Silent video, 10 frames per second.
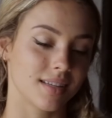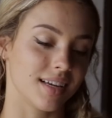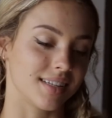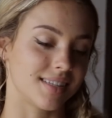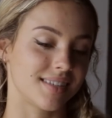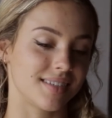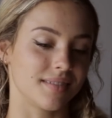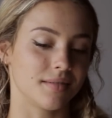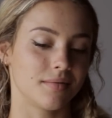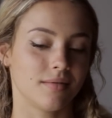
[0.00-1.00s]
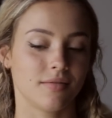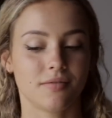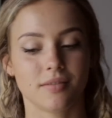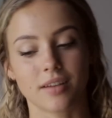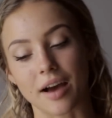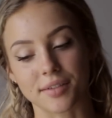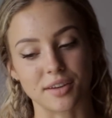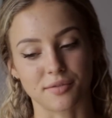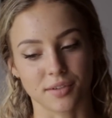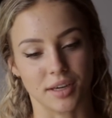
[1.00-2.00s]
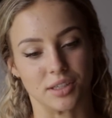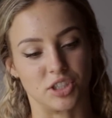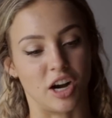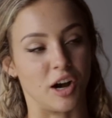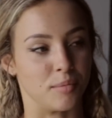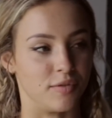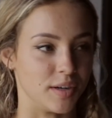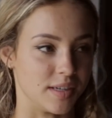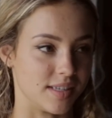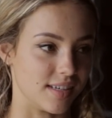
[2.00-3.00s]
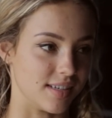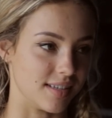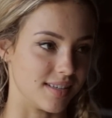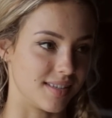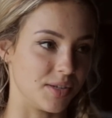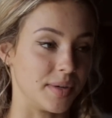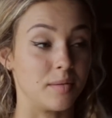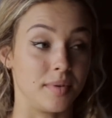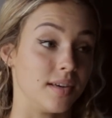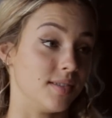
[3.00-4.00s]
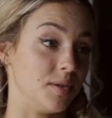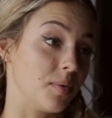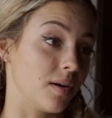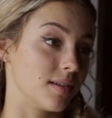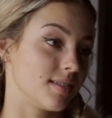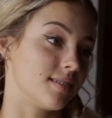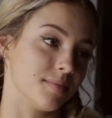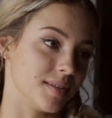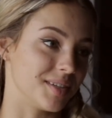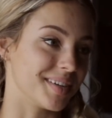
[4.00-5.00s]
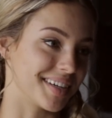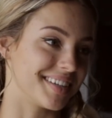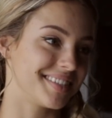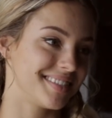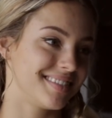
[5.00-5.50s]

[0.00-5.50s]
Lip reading: it's having it feel like a job versus doing it because you want to be doing it.